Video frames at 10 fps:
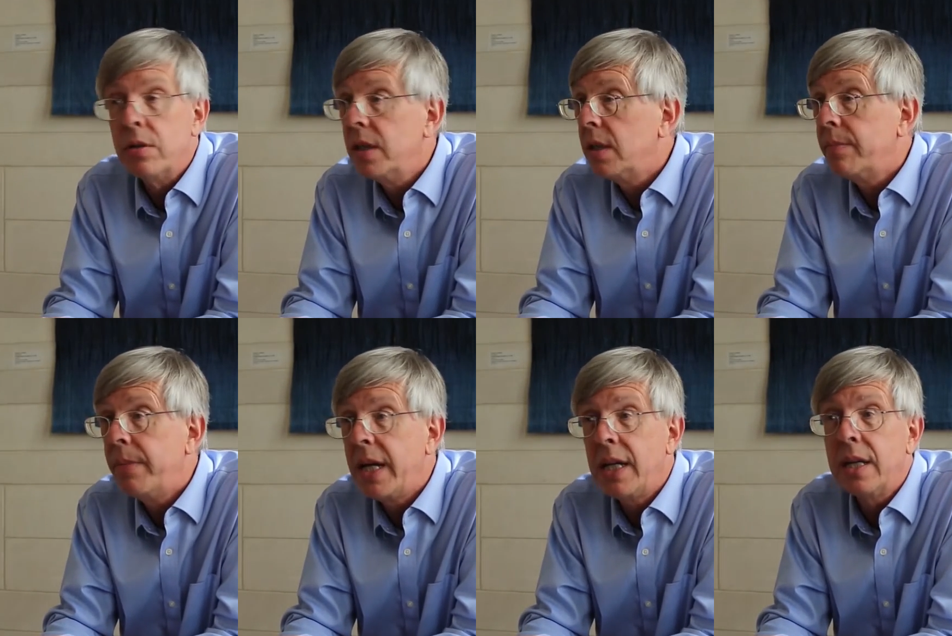you're in the
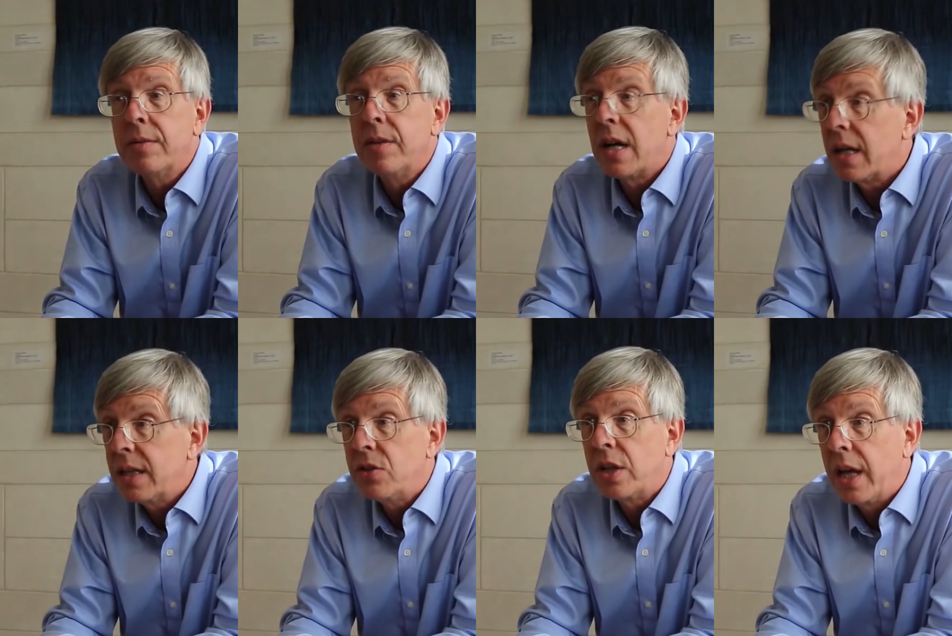making of
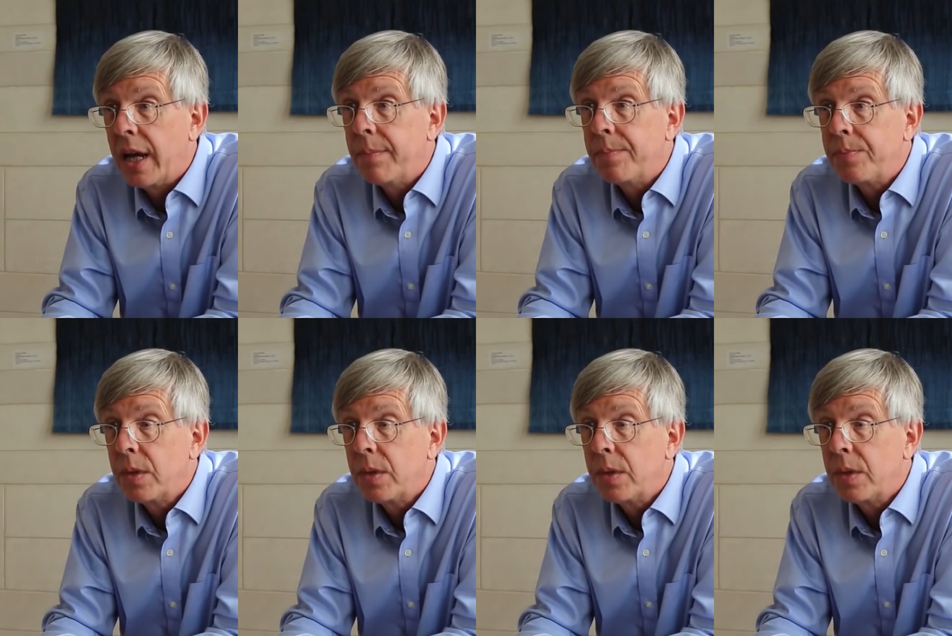knowledge game